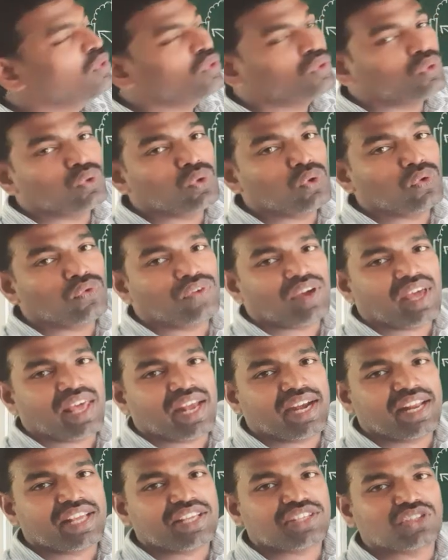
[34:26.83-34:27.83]
2
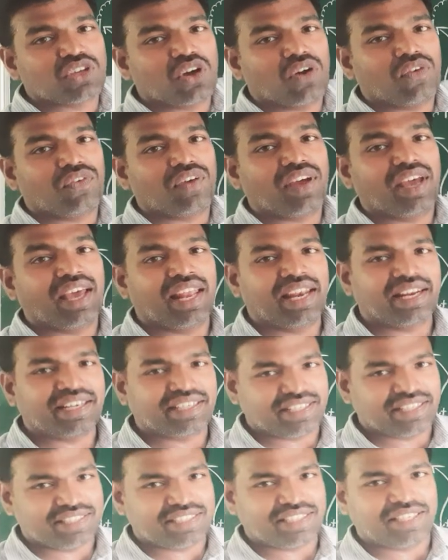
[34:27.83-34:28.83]
Faradays of
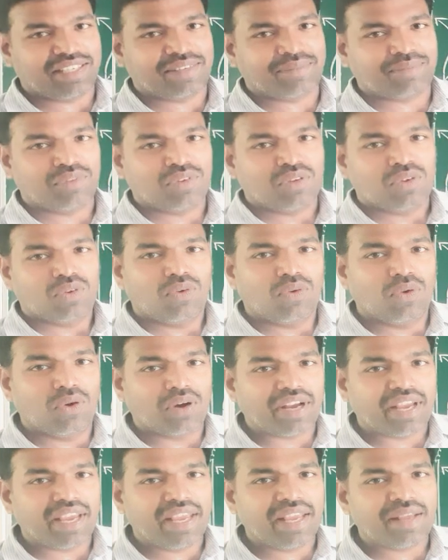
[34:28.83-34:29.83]
electricity,
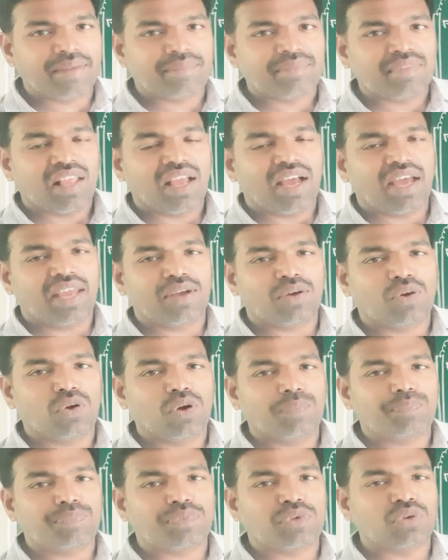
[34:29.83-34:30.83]
okay. I
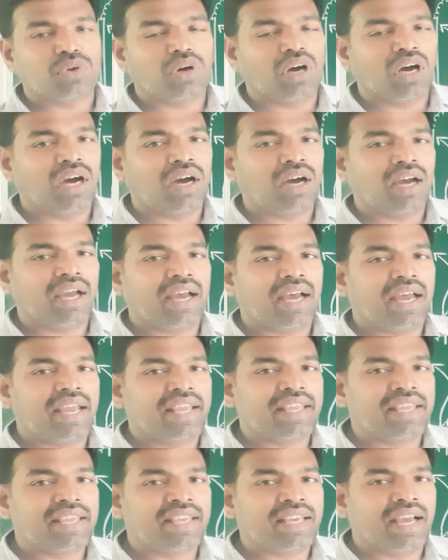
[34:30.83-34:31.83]
hope you
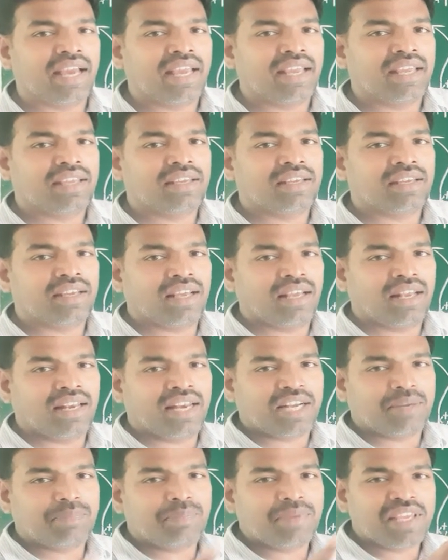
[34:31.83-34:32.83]

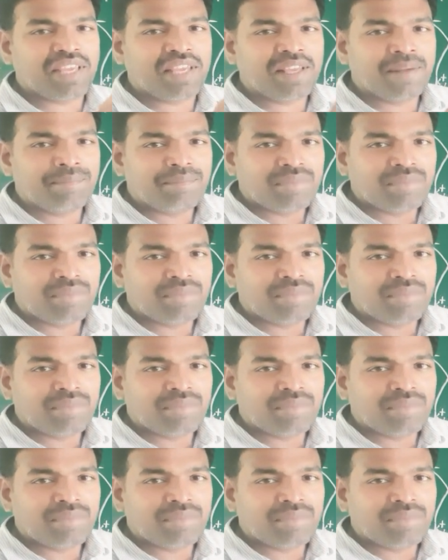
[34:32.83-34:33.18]
let me